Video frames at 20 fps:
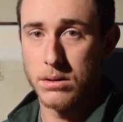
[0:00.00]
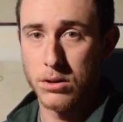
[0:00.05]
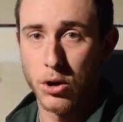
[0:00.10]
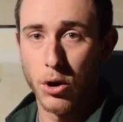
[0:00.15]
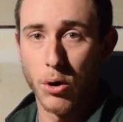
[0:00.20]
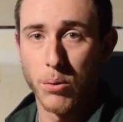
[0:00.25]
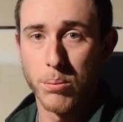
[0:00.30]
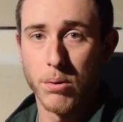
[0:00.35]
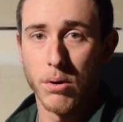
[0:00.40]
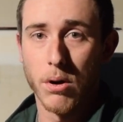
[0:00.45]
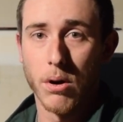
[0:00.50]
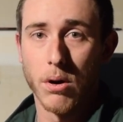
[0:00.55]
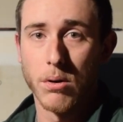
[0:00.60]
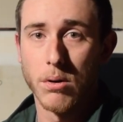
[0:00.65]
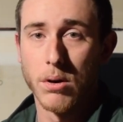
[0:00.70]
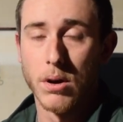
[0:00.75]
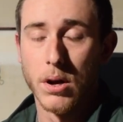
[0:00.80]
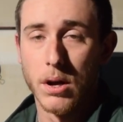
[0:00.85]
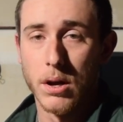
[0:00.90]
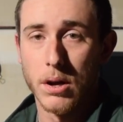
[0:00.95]

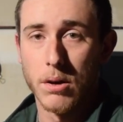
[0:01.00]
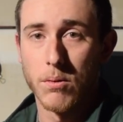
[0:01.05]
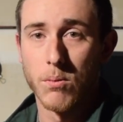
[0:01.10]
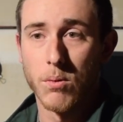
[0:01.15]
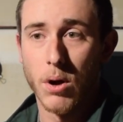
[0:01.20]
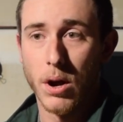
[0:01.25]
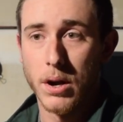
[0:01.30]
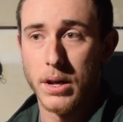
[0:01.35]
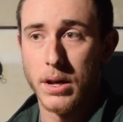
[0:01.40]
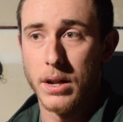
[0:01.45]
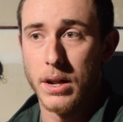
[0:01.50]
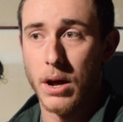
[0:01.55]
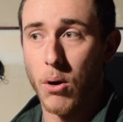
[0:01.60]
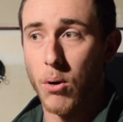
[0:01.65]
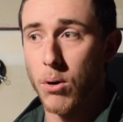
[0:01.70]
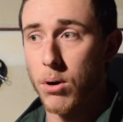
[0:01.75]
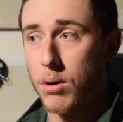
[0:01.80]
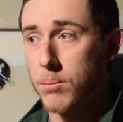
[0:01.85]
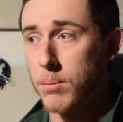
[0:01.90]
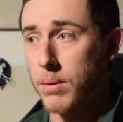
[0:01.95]
GoPro running,
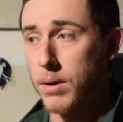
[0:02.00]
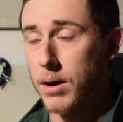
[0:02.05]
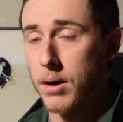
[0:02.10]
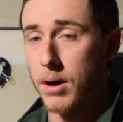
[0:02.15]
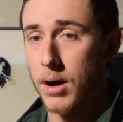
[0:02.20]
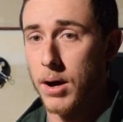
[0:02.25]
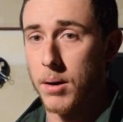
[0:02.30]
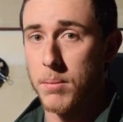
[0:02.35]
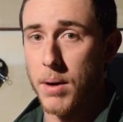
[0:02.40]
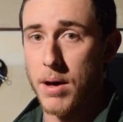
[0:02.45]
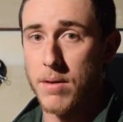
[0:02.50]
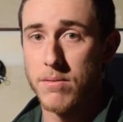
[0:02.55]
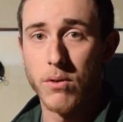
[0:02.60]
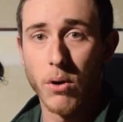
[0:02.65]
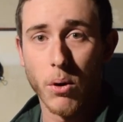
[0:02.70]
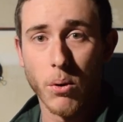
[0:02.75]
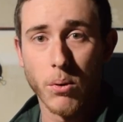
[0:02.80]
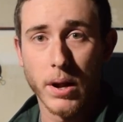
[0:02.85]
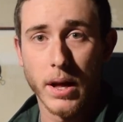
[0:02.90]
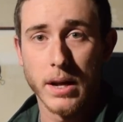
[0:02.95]
or my
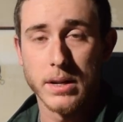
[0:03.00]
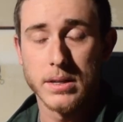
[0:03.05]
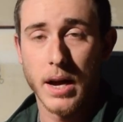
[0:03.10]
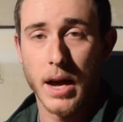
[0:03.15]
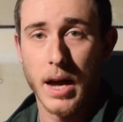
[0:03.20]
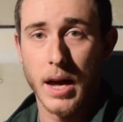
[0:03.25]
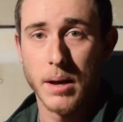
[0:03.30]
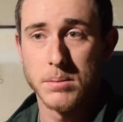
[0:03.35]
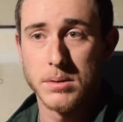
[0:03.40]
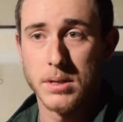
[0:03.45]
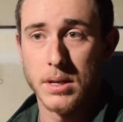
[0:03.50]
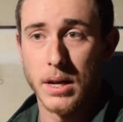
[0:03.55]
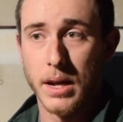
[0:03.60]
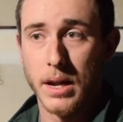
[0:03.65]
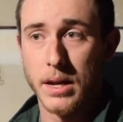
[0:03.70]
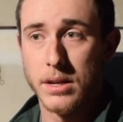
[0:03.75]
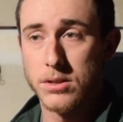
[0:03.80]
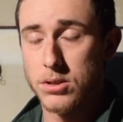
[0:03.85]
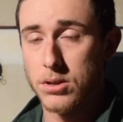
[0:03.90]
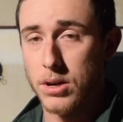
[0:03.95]
phone at times to
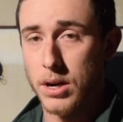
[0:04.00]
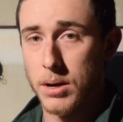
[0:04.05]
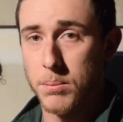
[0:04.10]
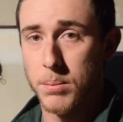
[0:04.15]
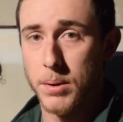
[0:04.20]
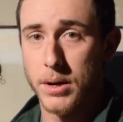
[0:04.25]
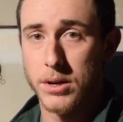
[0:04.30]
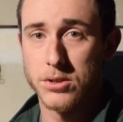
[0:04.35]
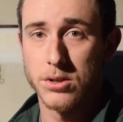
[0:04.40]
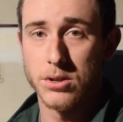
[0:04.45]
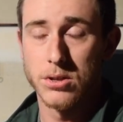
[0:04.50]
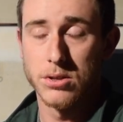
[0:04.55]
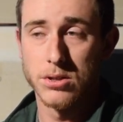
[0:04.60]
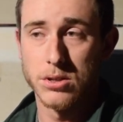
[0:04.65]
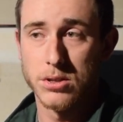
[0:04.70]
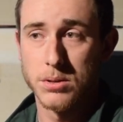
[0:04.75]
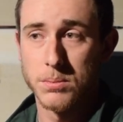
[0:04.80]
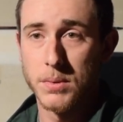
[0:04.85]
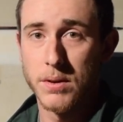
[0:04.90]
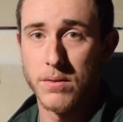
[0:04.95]
get Instagram pictures
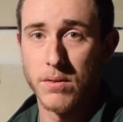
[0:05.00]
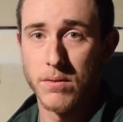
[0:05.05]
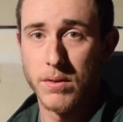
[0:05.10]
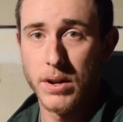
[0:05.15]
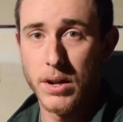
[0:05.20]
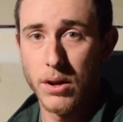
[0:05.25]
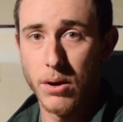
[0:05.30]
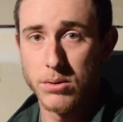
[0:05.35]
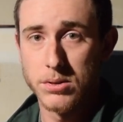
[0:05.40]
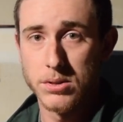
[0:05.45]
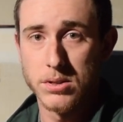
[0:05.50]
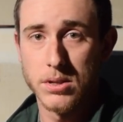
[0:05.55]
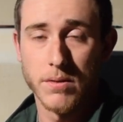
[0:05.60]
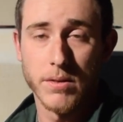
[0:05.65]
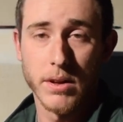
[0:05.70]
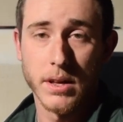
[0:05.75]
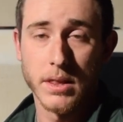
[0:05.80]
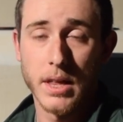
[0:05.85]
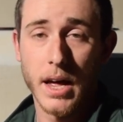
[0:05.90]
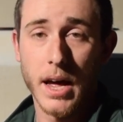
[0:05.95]
or some different videos and stuff
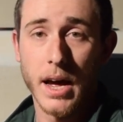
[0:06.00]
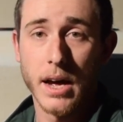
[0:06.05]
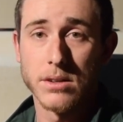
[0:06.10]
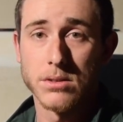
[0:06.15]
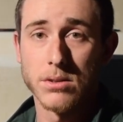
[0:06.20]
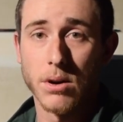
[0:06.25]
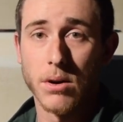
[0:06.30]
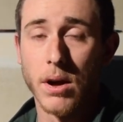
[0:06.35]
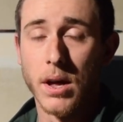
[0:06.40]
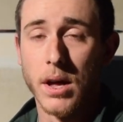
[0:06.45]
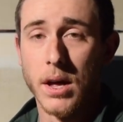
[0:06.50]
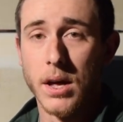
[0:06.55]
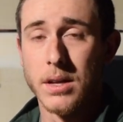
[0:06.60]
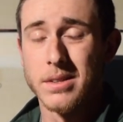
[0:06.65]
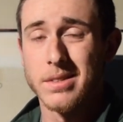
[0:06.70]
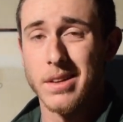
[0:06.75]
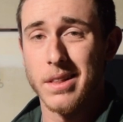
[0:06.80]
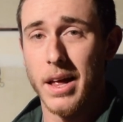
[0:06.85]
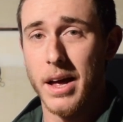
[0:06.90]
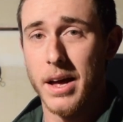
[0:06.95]
like that. So
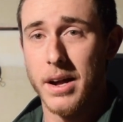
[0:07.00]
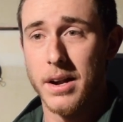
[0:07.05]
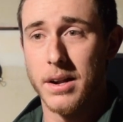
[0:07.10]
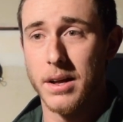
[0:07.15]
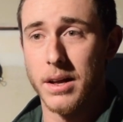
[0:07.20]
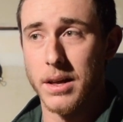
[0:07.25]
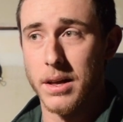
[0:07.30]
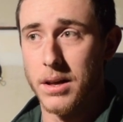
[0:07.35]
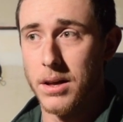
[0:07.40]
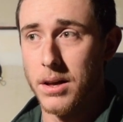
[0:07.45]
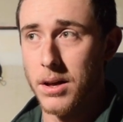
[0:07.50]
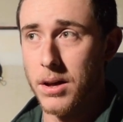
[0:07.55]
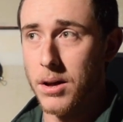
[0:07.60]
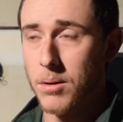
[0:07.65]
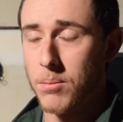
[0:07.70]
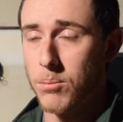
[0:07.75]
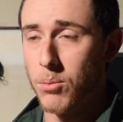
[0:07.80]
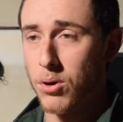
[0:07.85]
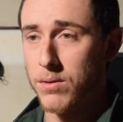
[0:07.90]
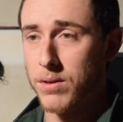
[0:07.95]
it's a lot
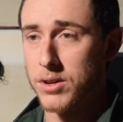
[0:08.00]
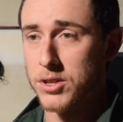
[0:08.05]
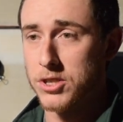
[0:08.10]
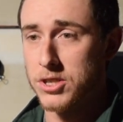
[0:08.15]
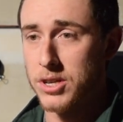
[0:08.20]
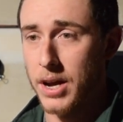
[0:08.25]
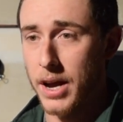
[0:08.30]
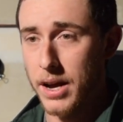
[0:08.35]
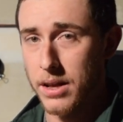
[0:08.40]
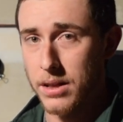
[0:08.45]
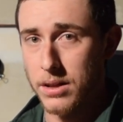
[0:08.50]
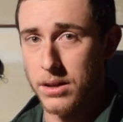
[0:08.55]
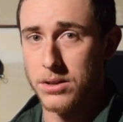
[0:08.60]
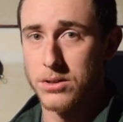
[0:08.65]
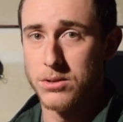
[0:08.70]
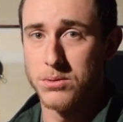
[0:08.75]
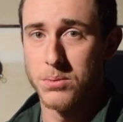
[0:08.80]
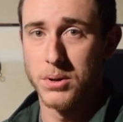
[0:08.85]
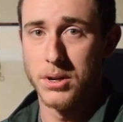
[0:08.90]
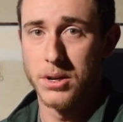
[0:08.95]
more of a
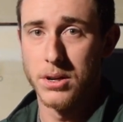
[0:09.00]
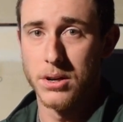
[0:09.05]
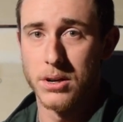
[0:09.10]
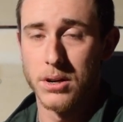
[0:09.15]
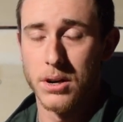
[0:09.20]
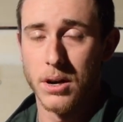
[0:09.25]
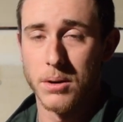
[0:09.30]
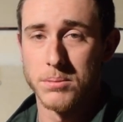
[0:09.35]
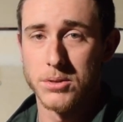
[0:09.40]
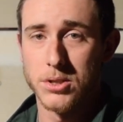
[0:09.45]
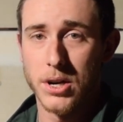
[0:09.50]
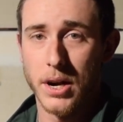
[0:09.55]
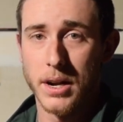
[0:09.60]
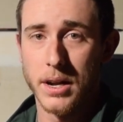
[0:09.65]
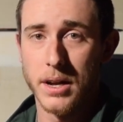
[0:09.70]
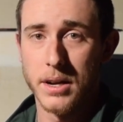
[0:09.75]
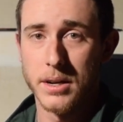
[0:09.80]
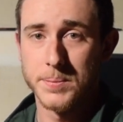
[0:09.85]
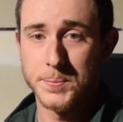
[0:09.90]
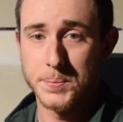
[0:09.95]
challenge when you're trying
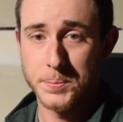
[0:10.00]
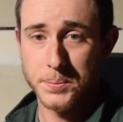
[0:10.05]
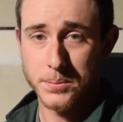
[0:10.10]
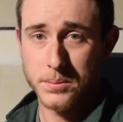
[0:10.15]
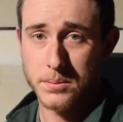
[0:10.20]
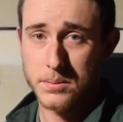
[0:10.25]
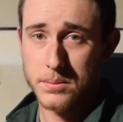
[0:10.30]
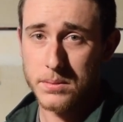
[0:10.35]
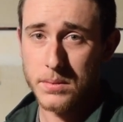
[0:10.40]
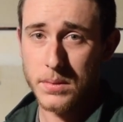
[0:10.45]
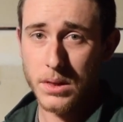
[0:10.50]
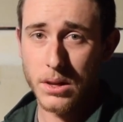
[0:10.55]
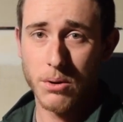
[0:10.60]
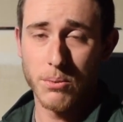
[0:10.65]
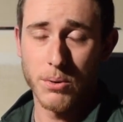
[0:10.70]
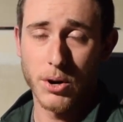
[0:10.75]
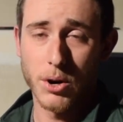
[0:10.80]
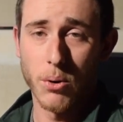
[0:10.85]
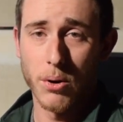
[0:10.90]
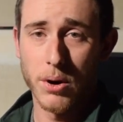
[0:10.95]
to
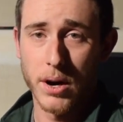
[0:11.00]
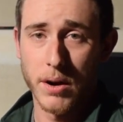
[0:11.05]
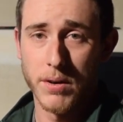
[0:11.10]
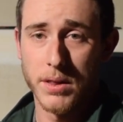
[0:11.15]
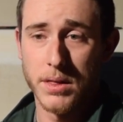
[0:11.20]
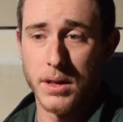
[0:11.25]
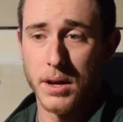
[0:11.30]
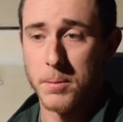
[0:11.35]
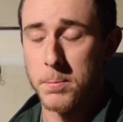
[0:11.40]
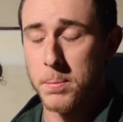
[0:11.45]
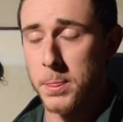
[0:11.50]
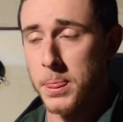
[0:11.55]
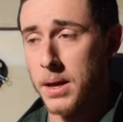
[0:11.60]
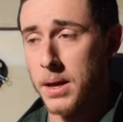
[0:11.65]
record everything.